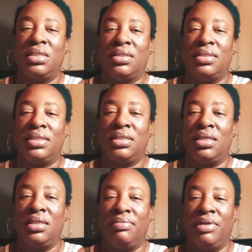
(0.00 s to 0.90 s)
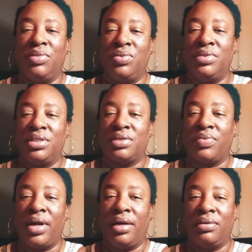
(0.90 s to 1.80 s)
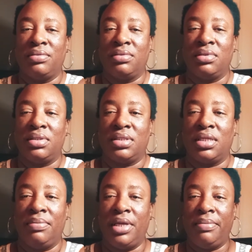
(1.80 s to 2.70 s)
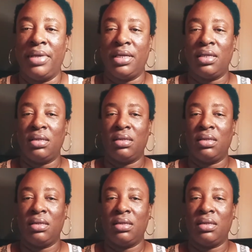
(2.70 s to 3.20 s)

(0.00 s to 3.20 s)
let's see, let me move this around, just give me a minute.